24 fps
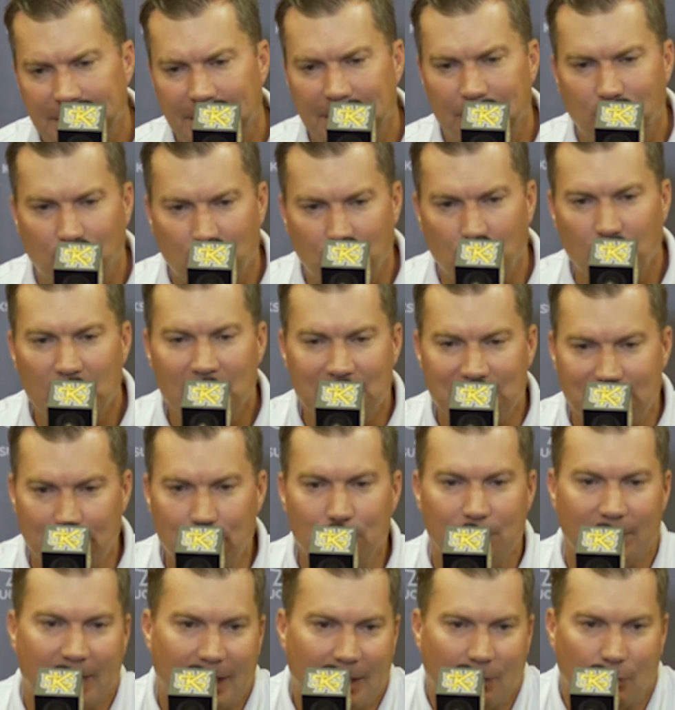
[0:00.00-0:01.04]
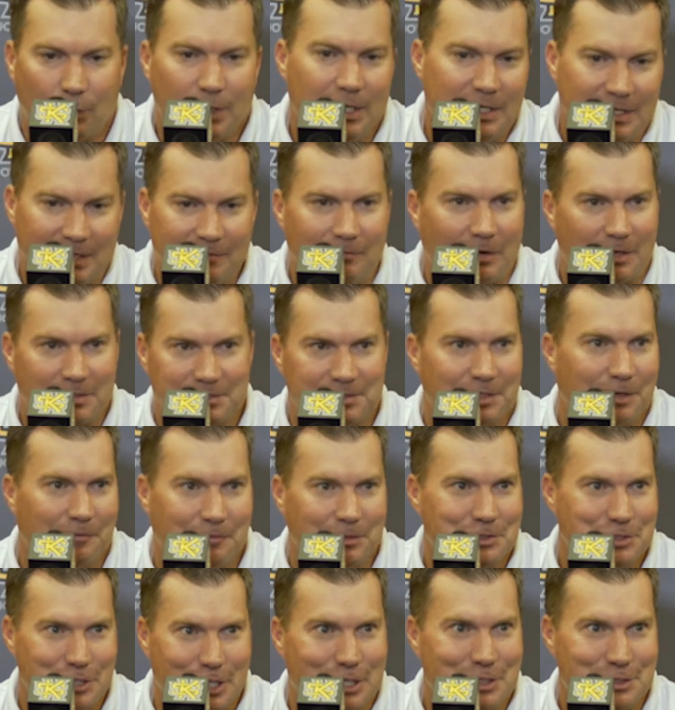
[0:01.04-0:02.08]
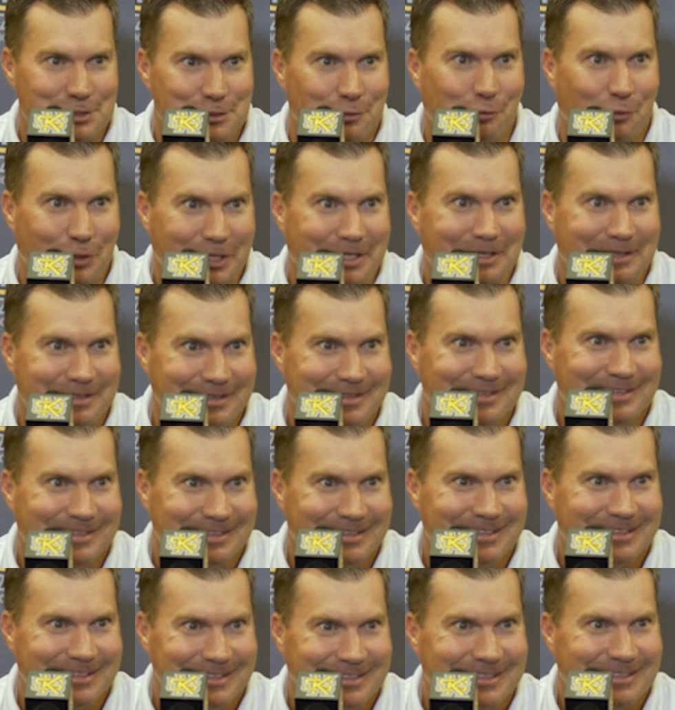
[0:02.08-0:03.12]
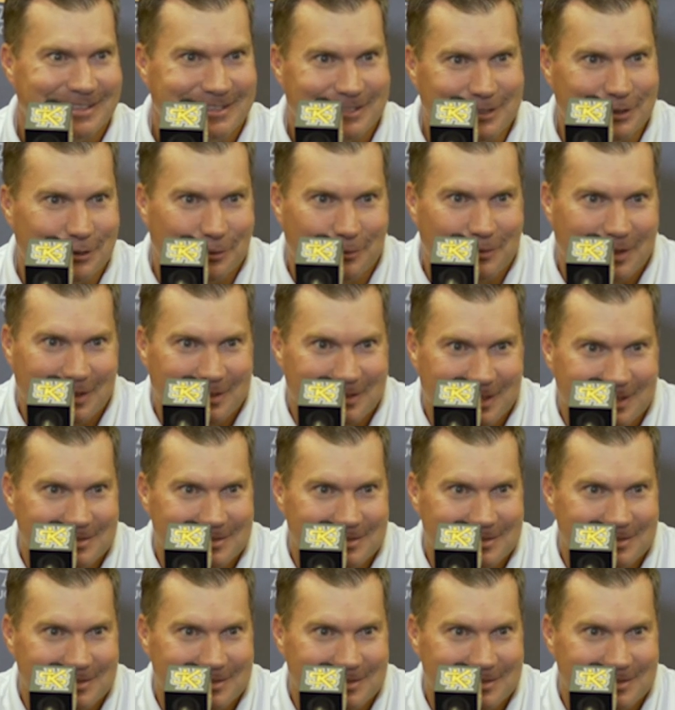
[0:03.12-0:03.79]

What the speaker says: And when we do that, we give ourselves a chance to win.